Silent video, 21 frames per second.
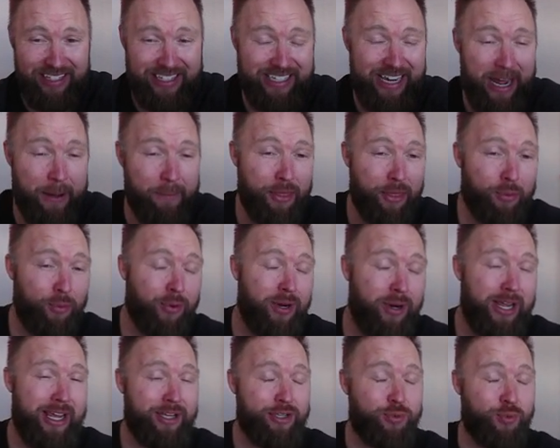step
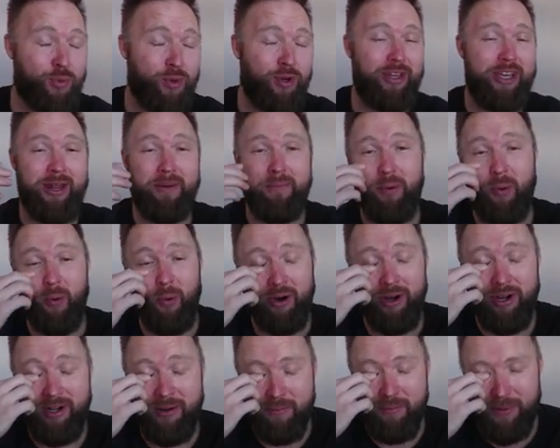three is really
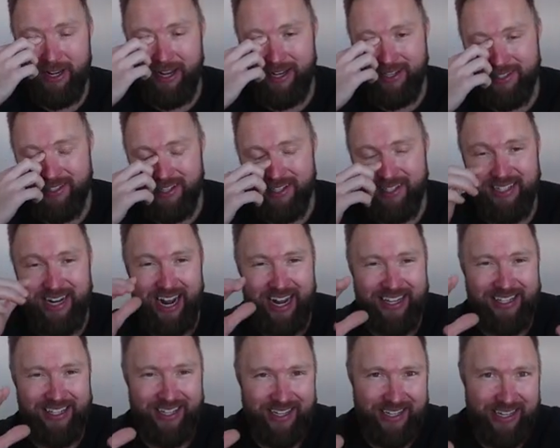important because this
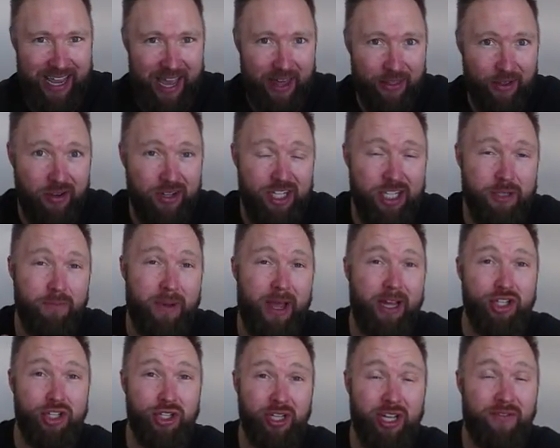ties it together,
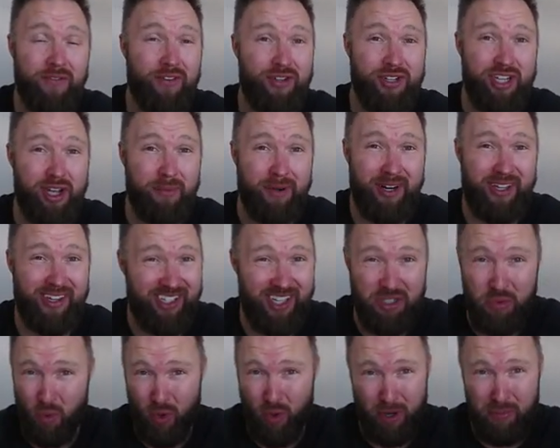especially if you're somebody that
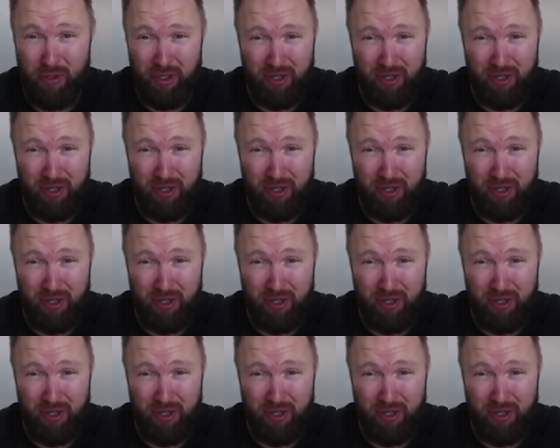doesn't want to put